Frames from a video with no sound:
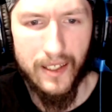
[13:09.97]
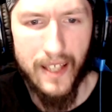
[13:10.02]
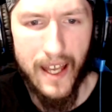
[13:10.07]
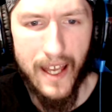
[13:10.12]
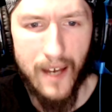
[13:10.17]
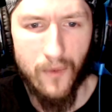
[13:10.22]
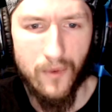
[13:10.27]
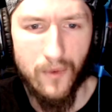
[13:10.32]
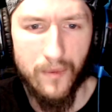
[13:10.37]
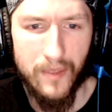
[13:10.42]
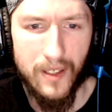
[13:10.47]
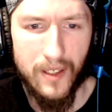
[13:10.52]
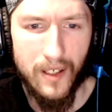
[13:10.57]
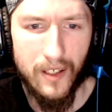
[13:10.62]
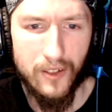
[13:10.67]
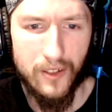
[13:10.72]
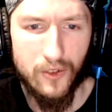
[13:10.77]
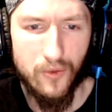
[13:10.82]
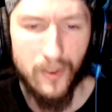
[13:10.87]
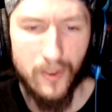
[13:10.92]
that will be
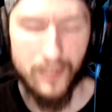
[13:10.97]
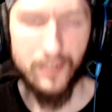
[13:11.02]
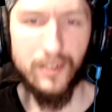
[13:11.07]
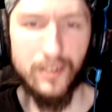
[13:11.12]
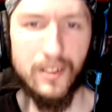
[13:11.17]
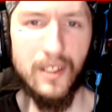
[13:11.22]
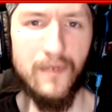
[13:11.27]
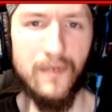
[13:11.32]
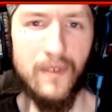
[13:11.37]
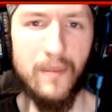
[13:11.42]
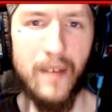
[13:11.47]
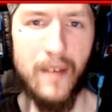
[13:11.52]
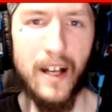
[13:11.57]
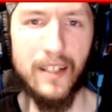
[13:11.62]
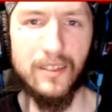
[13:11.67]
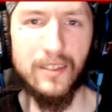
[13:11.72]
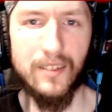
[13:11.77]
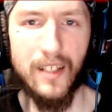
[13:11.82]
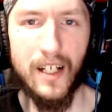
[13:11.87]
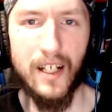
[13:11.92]
on Twitch T V
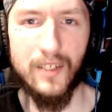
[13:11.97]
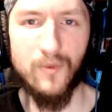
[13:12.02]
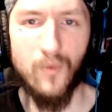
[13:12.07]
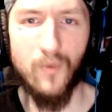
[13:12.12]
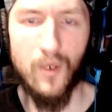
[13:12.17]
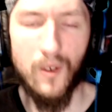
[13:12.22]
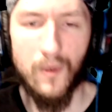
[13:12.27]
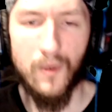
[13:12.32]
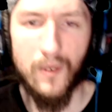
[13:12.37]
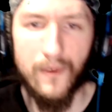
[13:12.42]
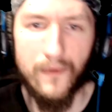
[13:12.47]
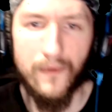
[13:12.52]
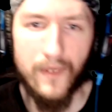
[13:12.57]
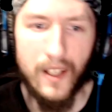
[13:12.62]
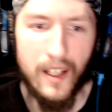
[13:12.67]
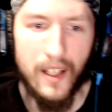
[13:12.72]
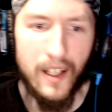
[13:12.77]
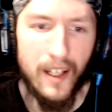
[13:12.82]
backslash WarWulf.